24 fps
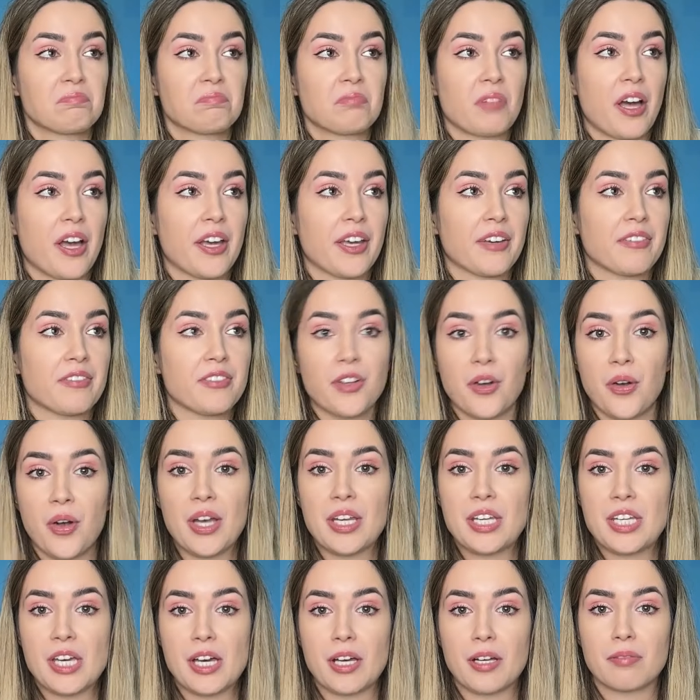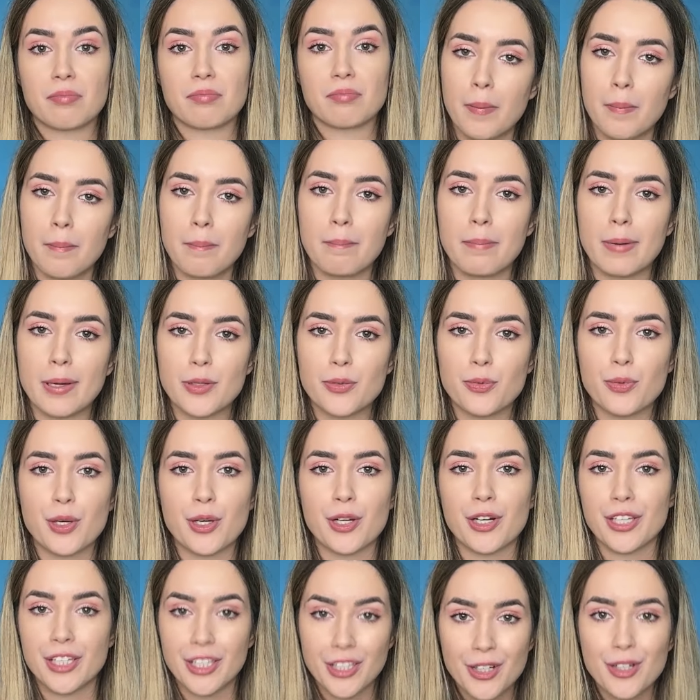I have no idea, but we're
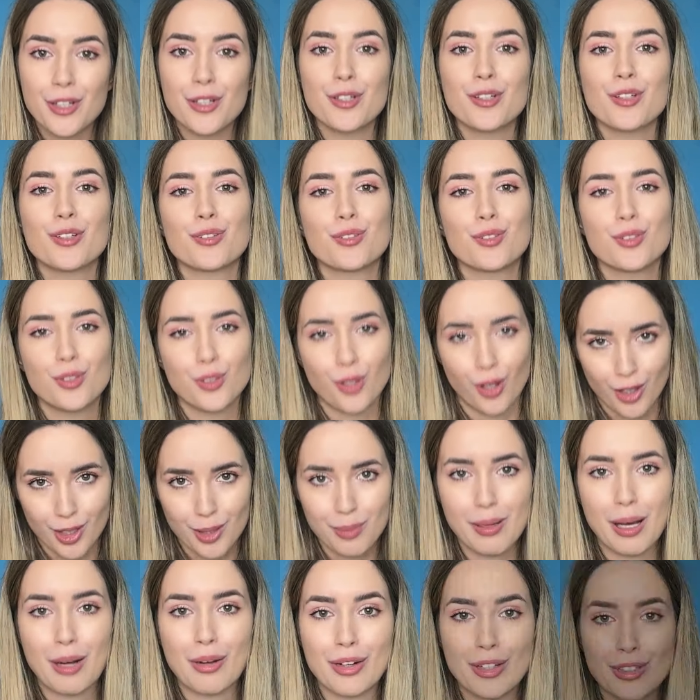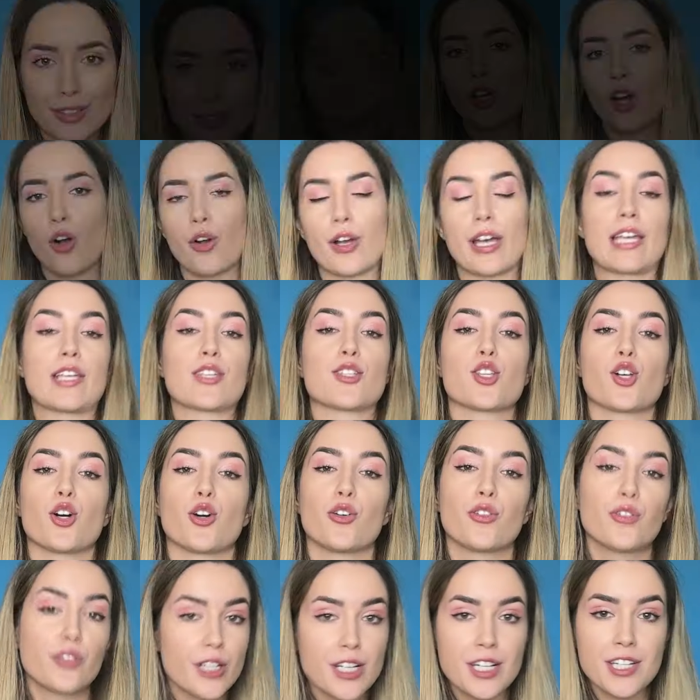here to talk about it. Okay,
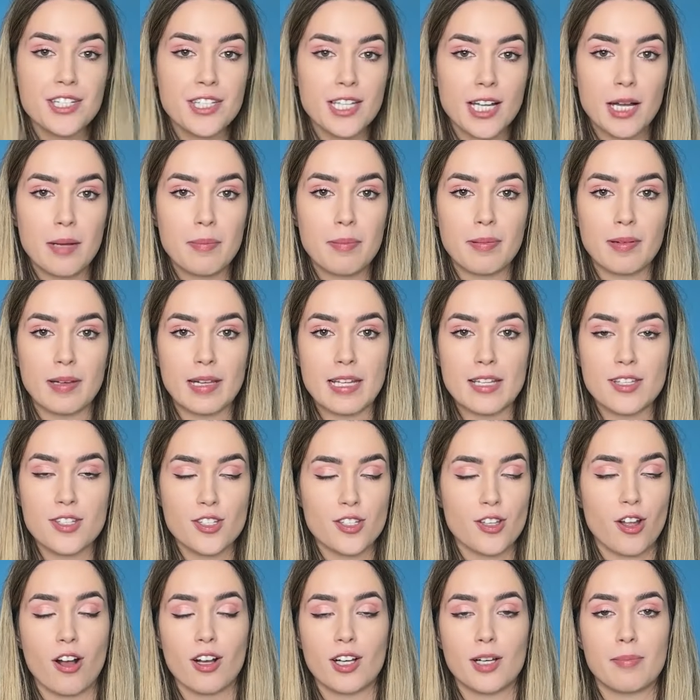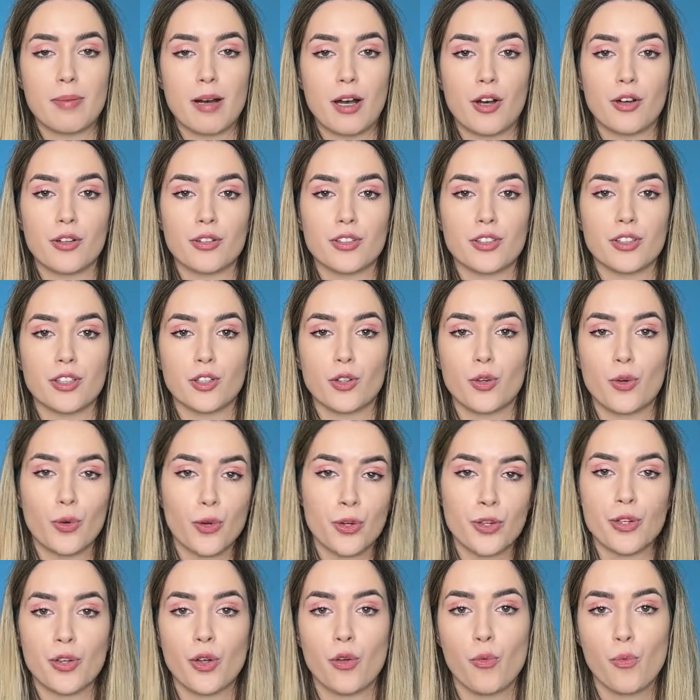so first up, let's talk about A
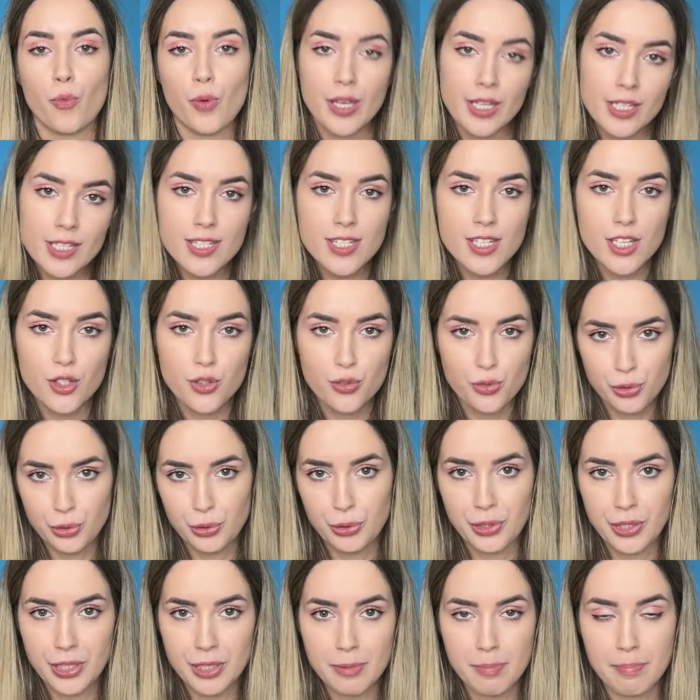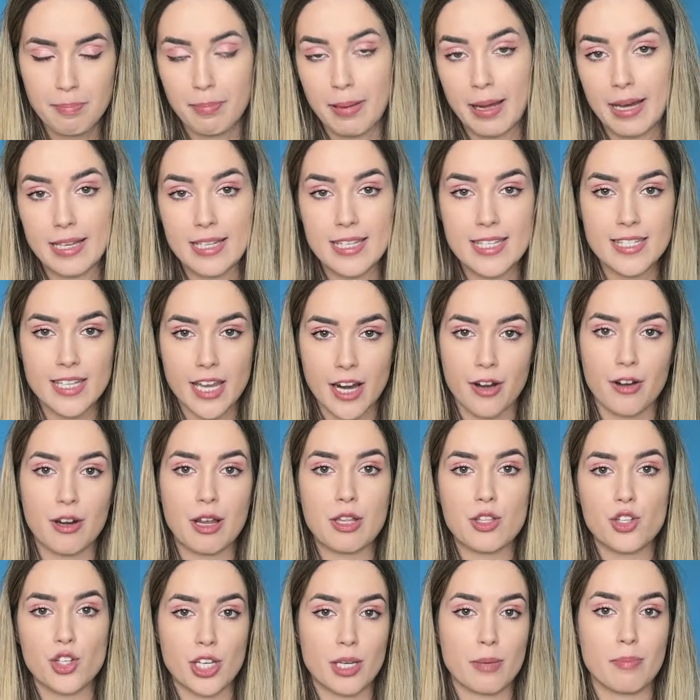Court of Wings and Ruin by
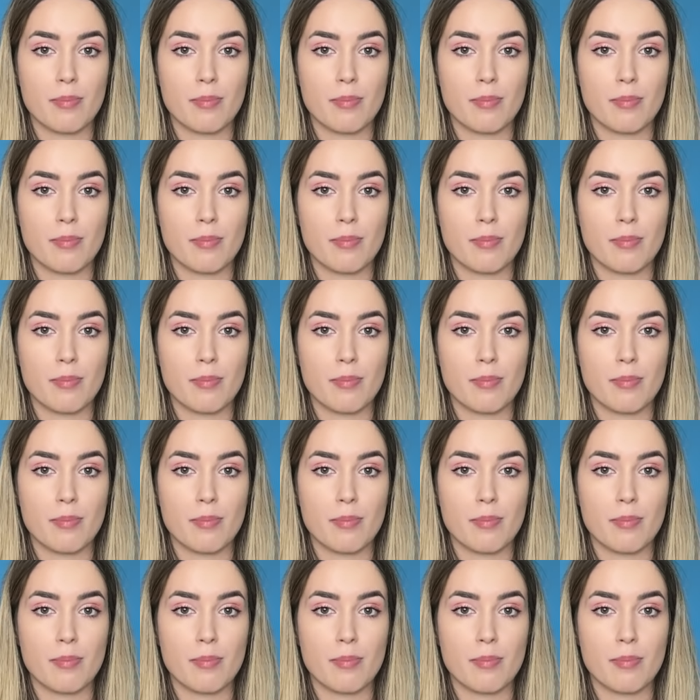Sarah J.